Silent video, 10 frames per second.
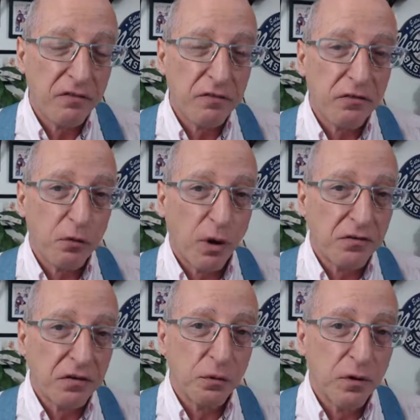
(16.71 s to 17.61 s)
If you're
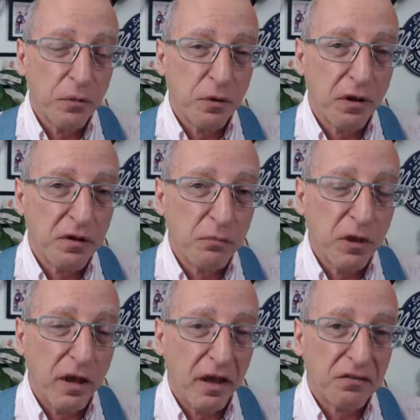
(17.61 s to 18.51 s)
watching the replay, give me
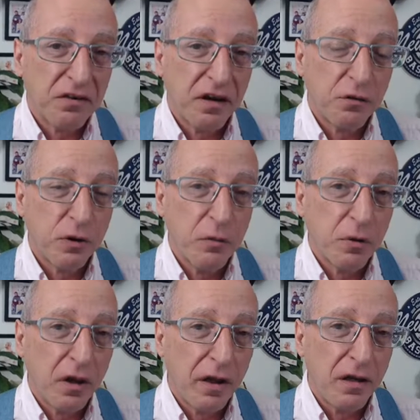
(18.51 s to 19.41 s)
a hashtag
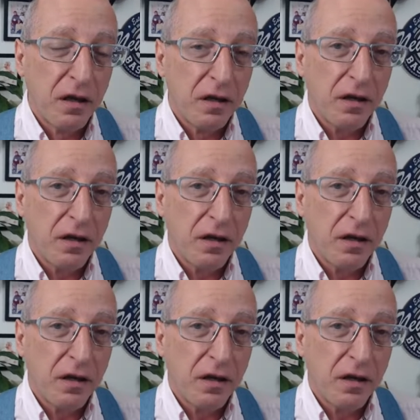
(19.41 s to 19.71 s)
replay.